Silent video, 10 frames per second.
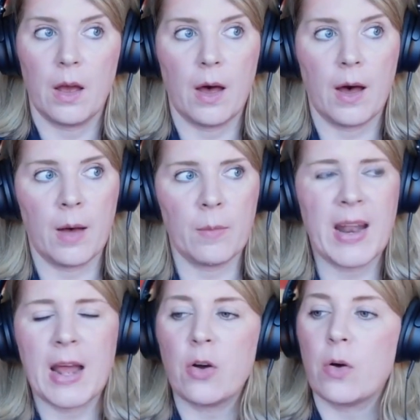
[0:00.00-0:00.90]

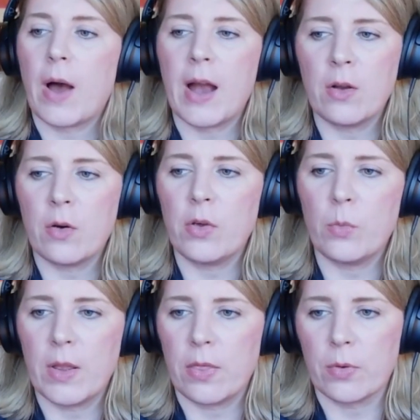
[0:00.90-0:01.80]
And I know
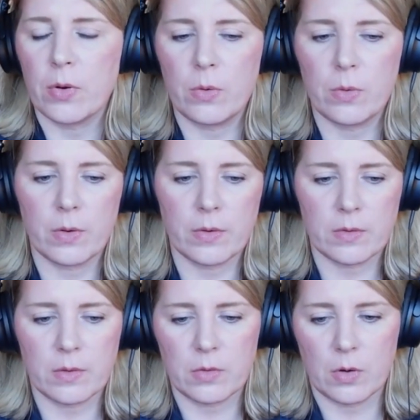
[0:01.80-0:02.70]
you went through
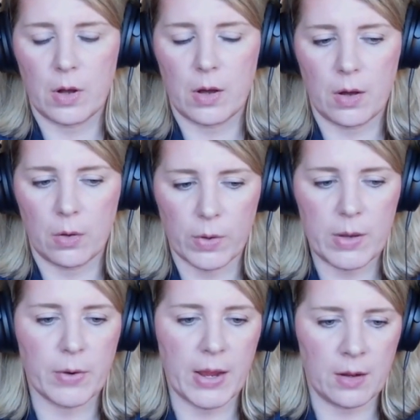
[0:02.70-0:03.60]
sort of a
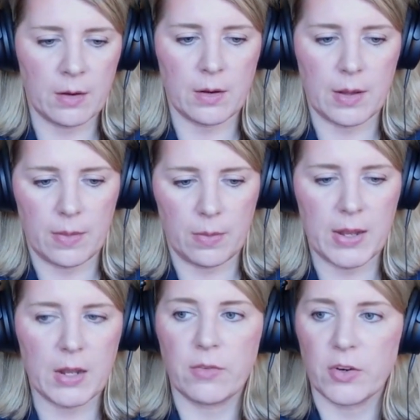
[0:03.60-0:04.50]
rebrand at the
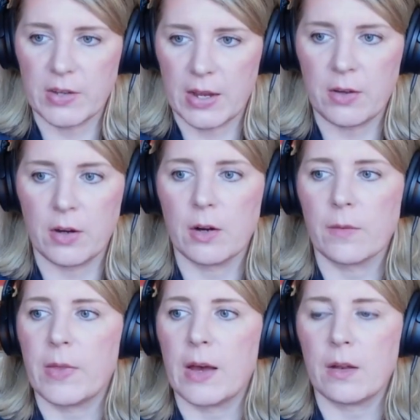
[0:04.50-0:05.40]
beginning of your
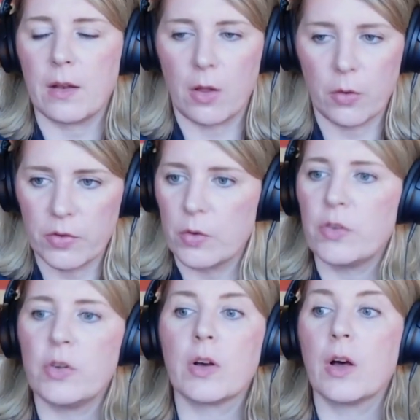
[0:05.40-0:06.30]
tenure that also
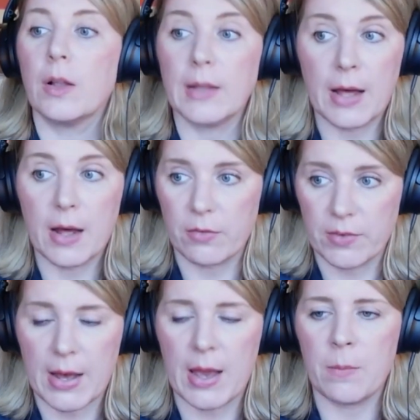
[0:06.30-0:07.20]
took a lot of
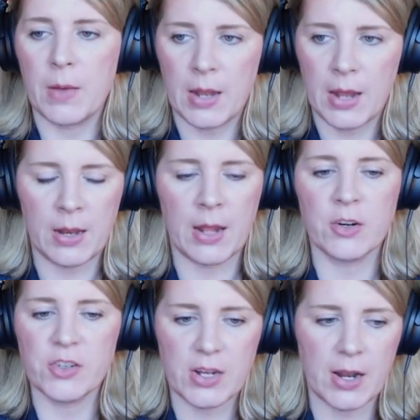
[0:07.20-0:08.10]
time and
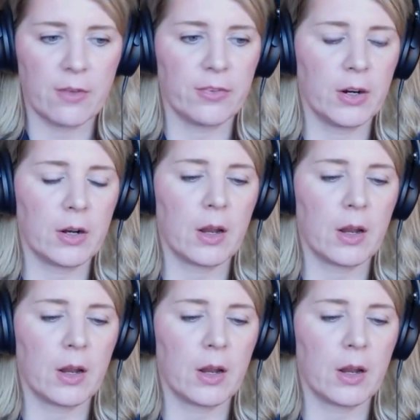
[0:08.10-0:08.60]
energy and effort,